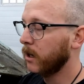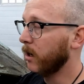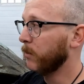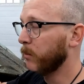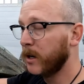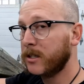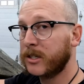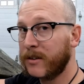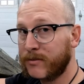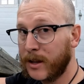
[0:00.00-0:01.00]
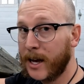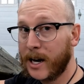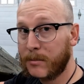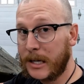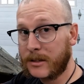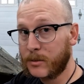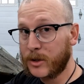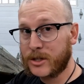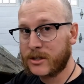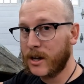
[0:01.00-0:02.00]
Um, and when I say flat, I mean, it's,
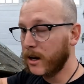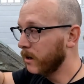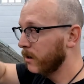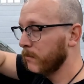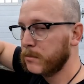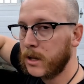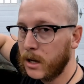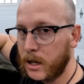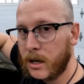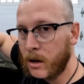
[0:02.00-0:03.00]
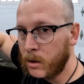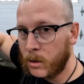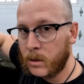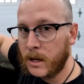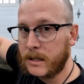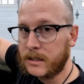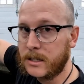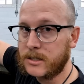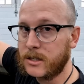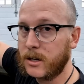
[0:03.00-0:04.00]
we're just like plugging a hole like
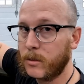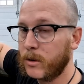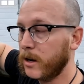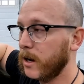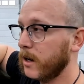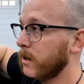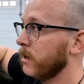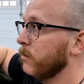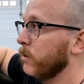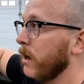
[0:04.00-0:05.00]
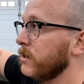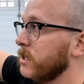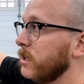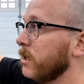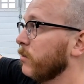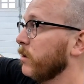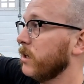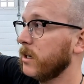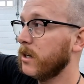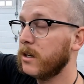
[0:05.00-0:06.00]
this. You know, we're not, we're not dealing
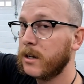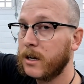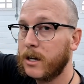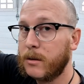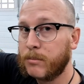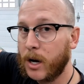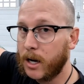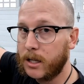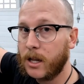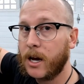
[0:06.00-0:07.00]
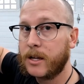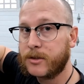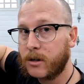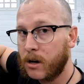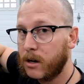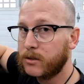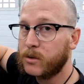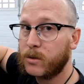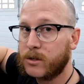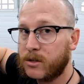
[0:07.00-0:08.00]
with any any body lines or
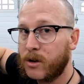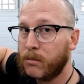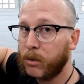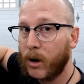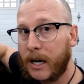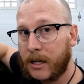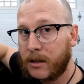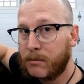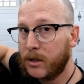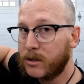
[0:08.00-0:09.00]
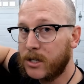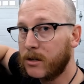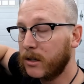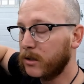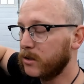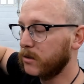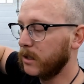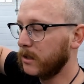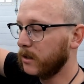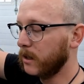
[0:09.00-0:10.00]
contours. There's no break in the materials or
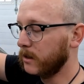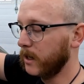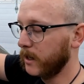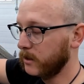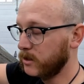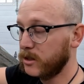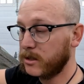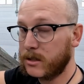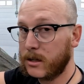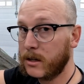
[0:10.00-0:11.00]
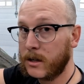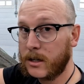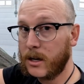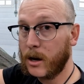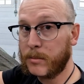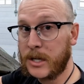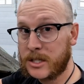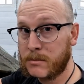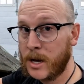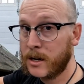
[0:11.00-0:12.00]
anything like that. It's just a you know a
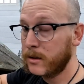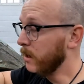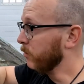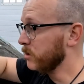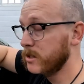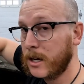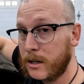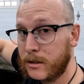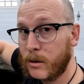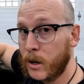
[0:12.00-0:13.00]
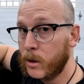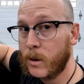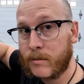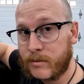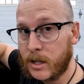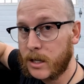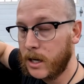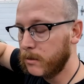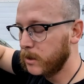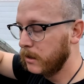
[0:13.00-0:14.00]
piece of metal that we're sticking into a hole and filling
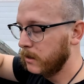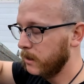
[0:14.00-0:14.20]
up.